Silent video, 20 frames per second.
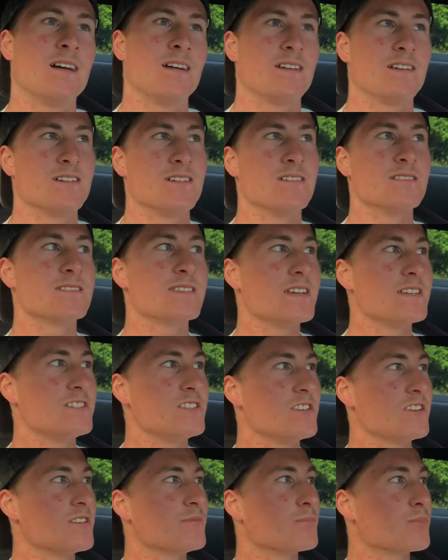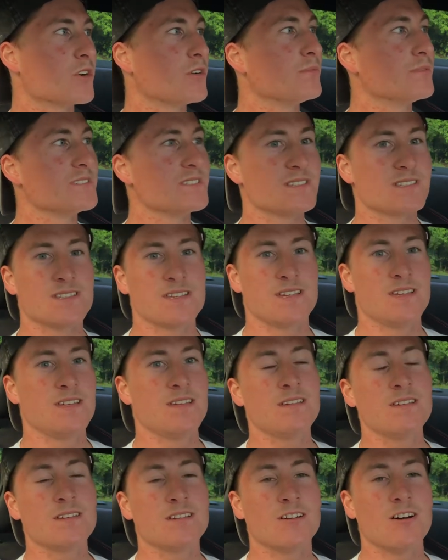because as you can probably
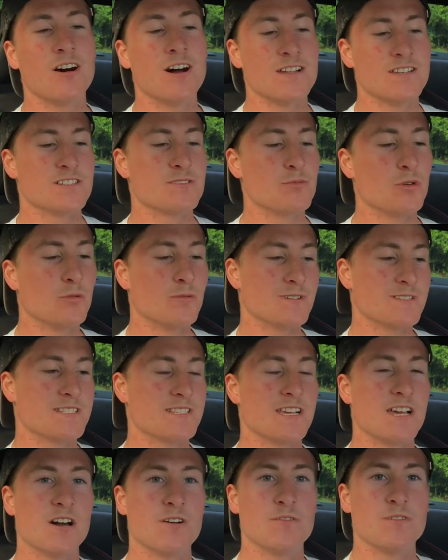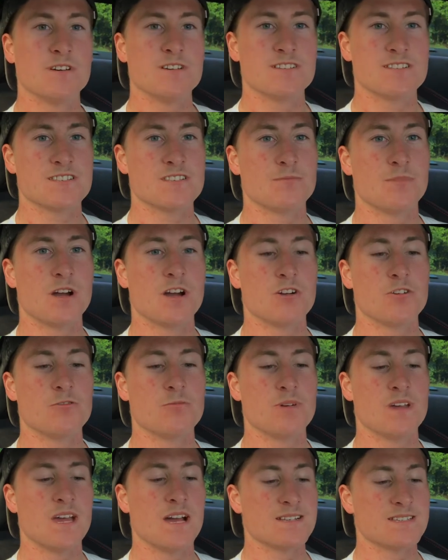see, I just bought myself a Subaru
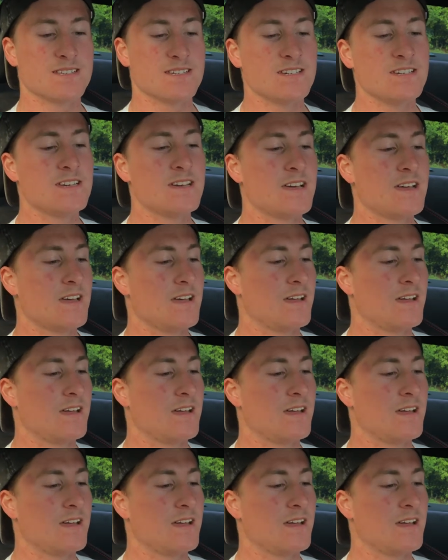BRZ.